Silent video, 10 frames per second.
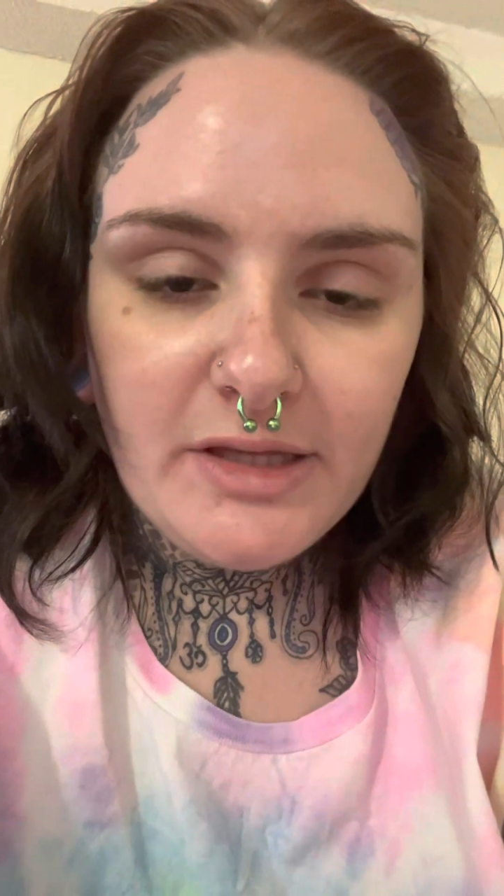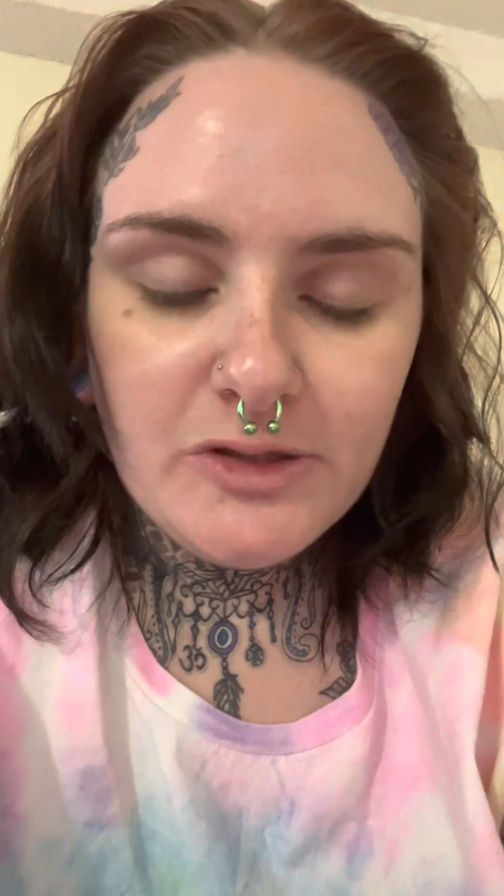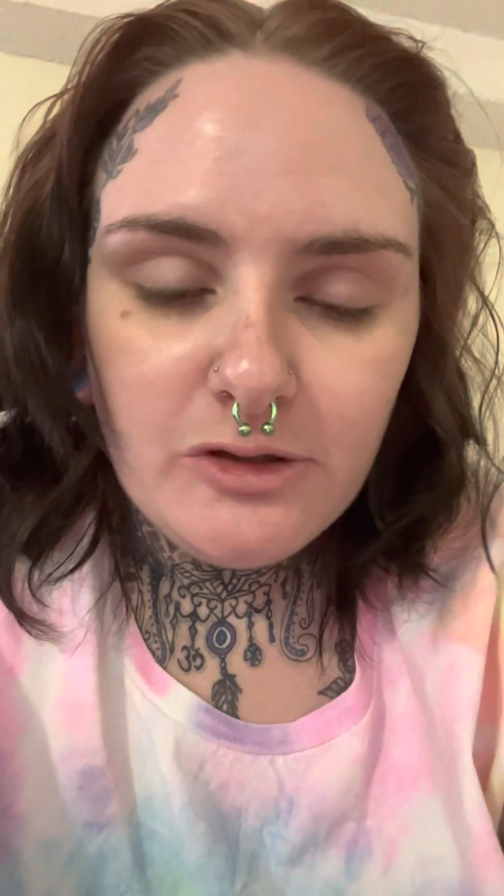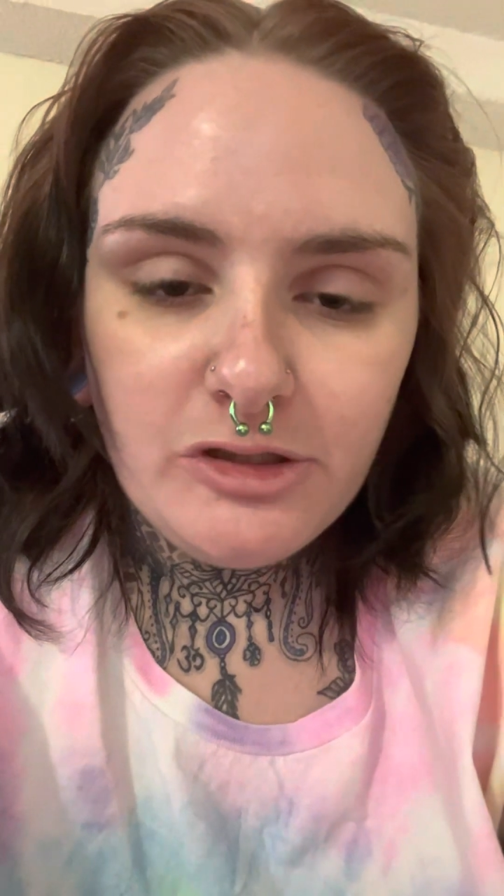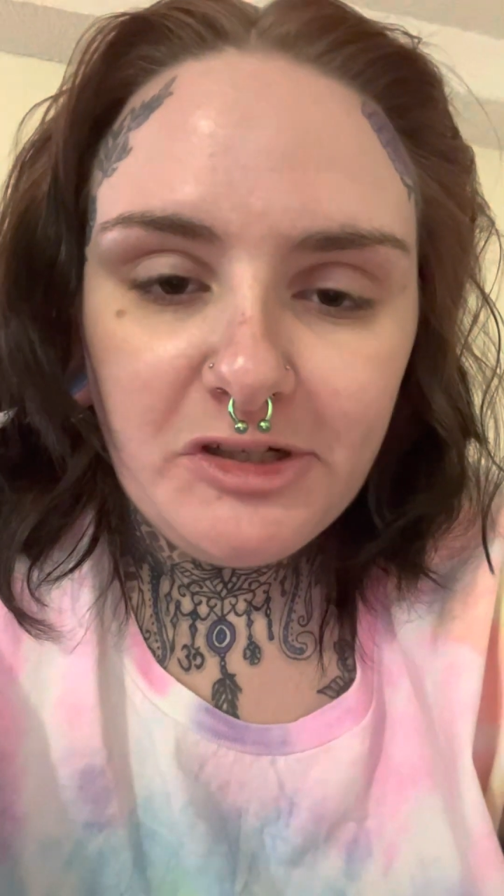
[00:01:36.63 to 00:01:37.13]

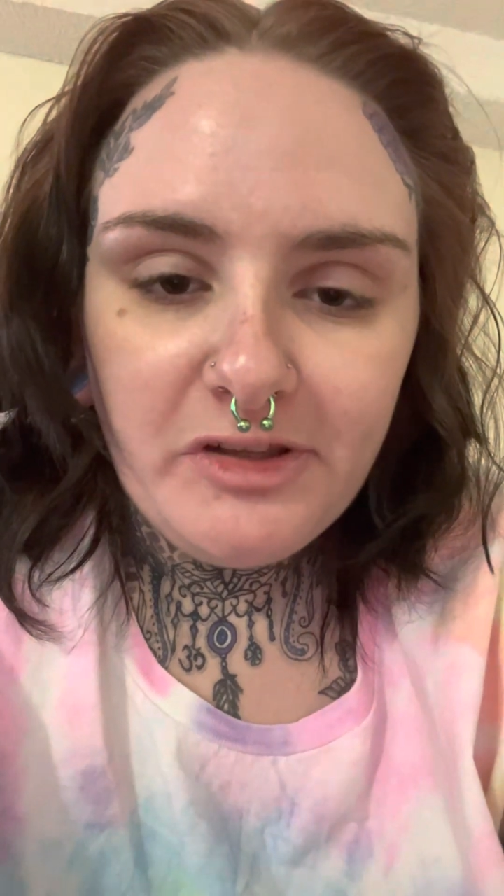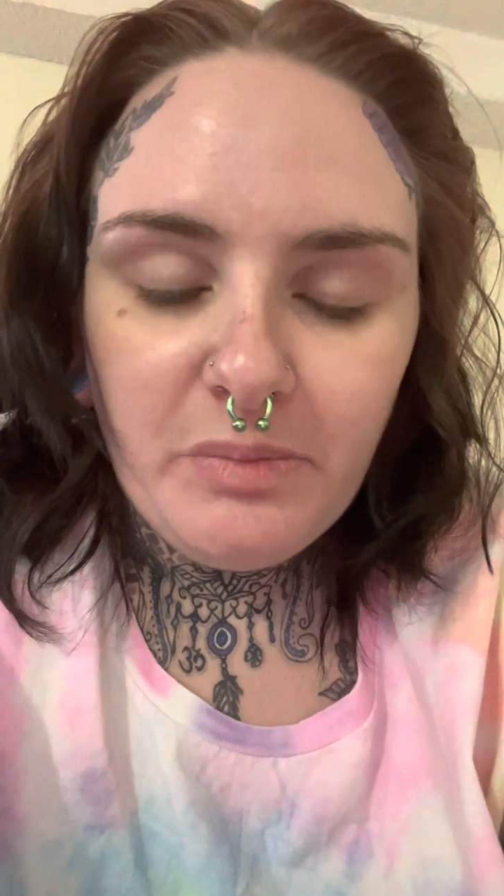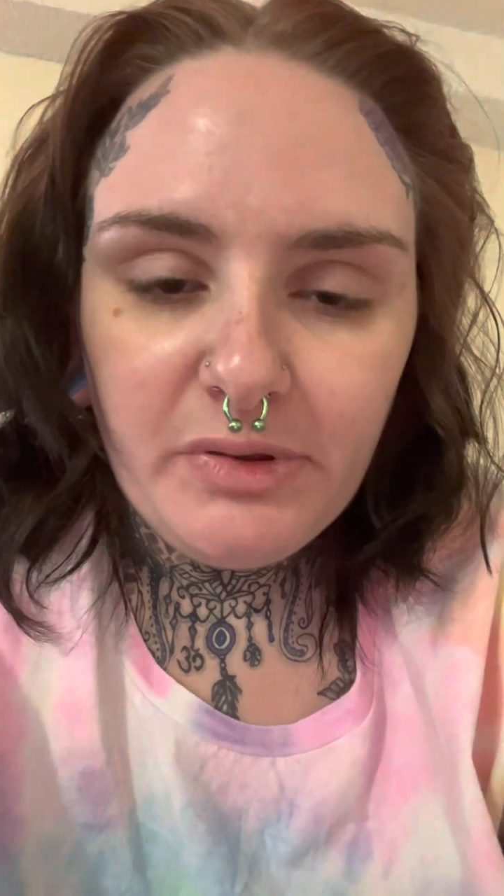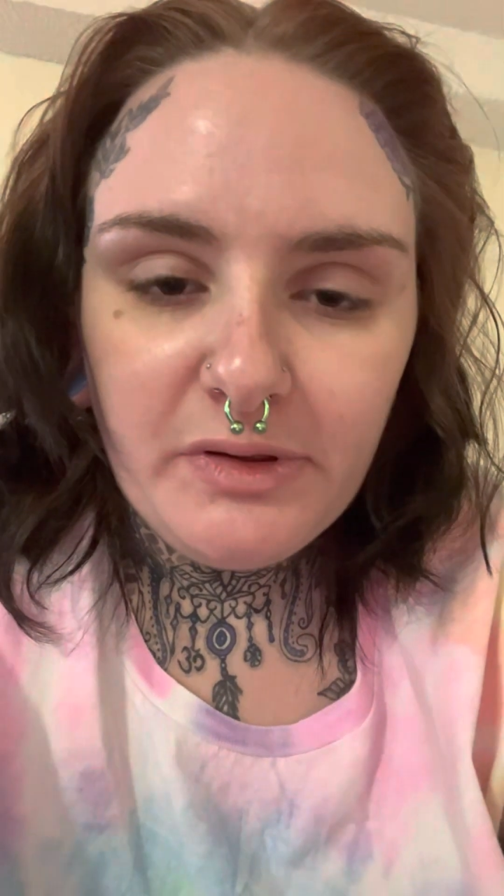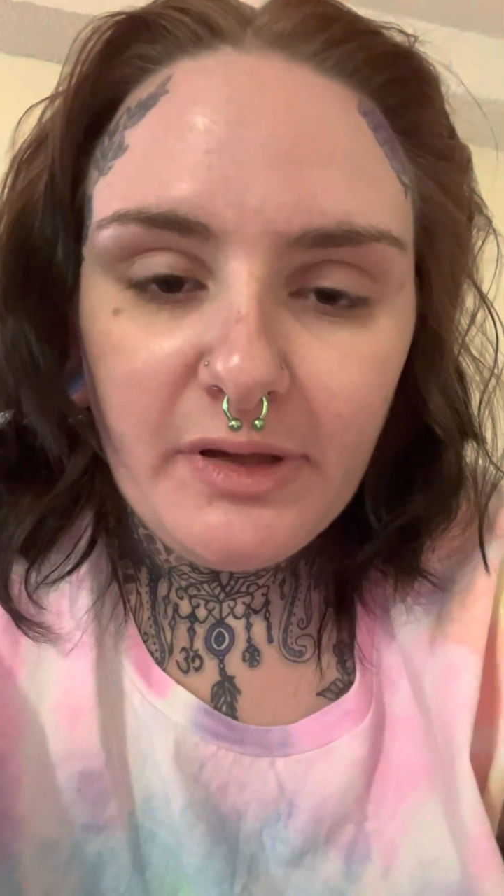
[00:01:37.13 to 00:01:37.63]
surgically
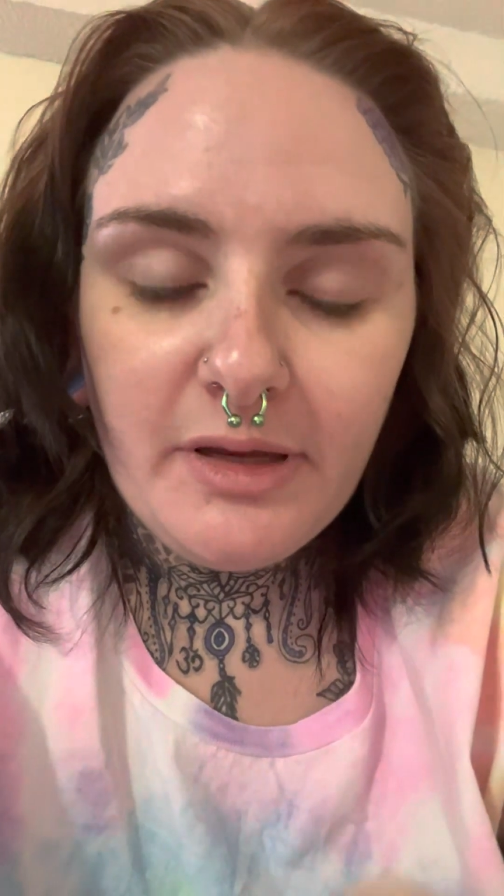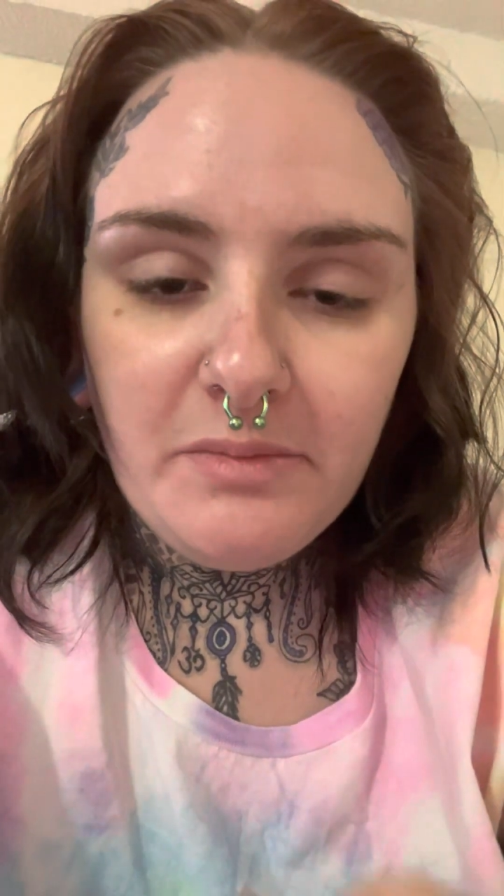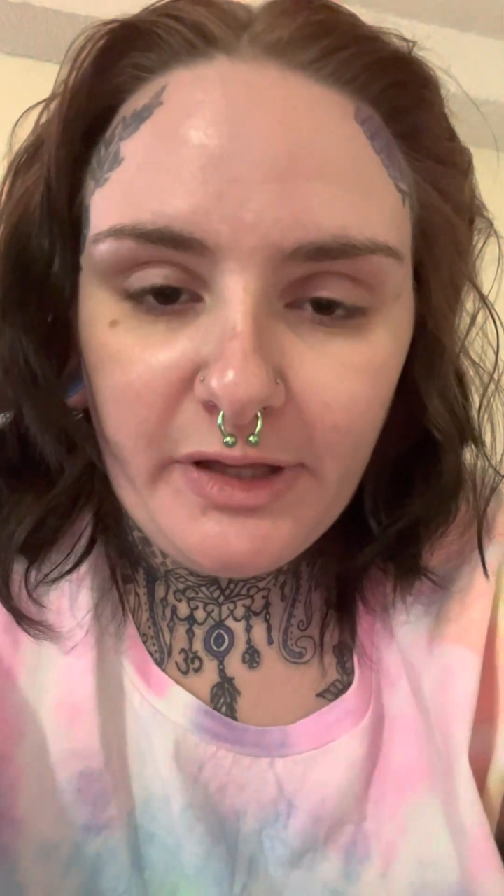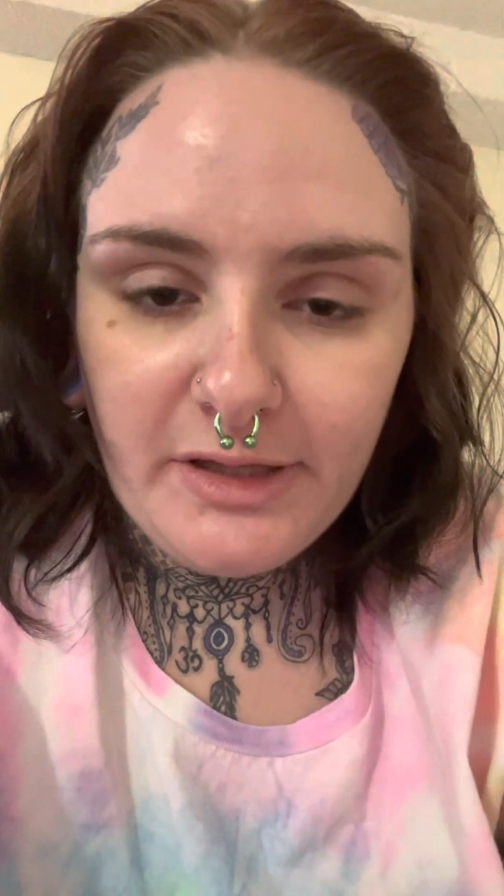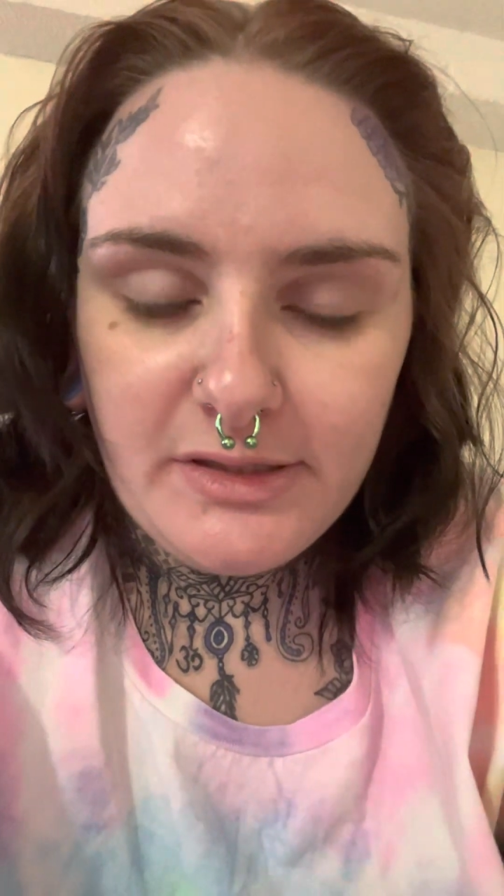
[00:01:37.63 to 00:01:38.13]

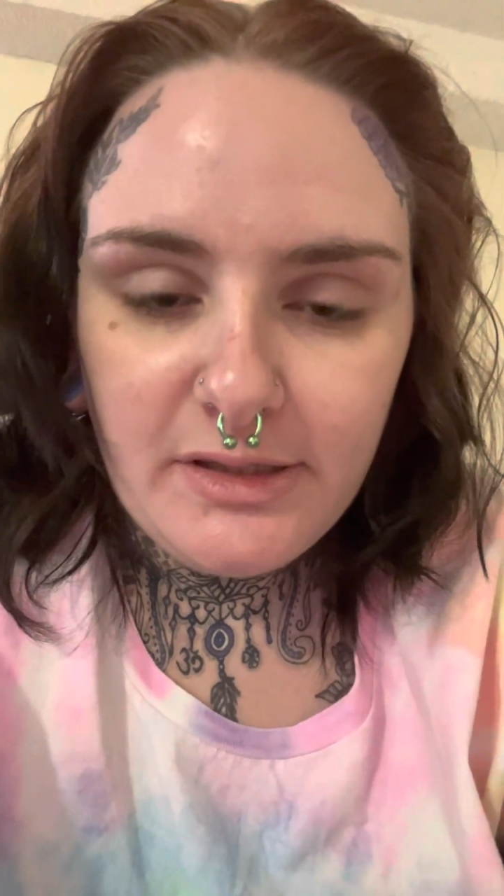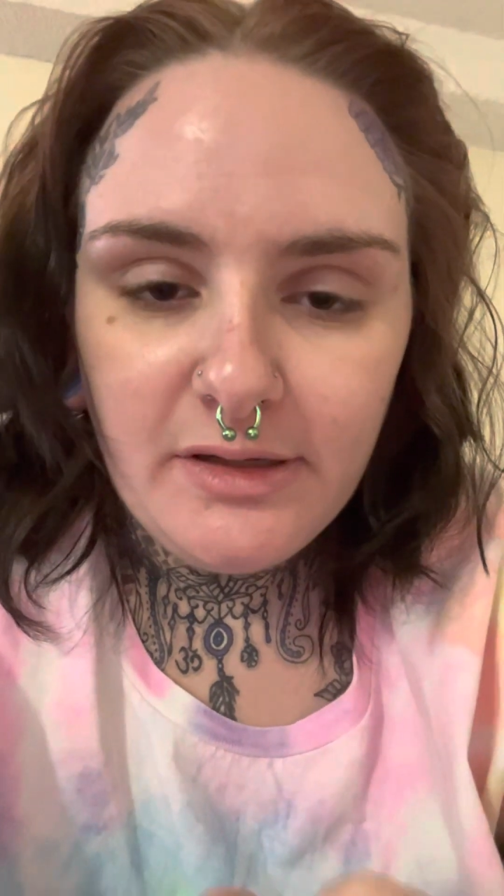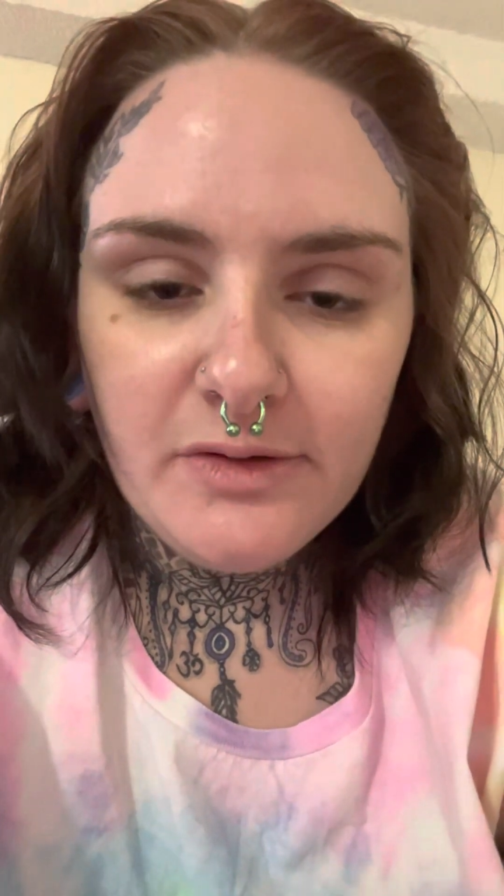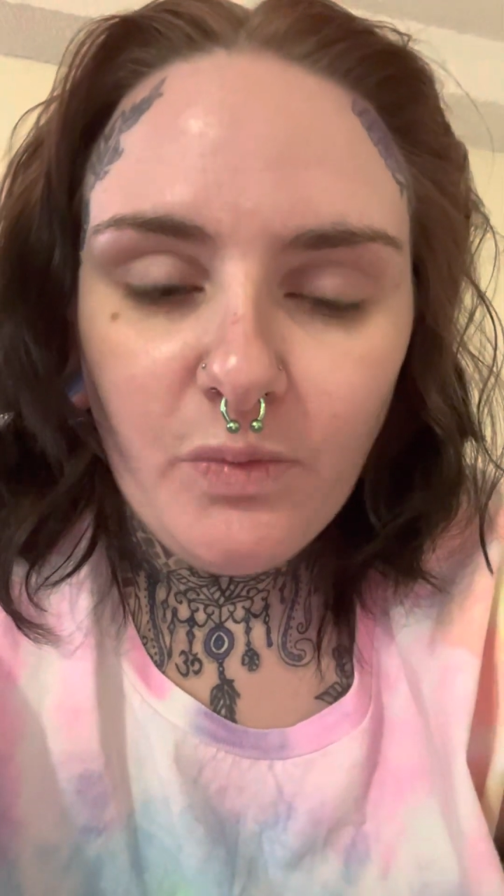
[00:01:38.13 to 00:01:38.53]
implant it.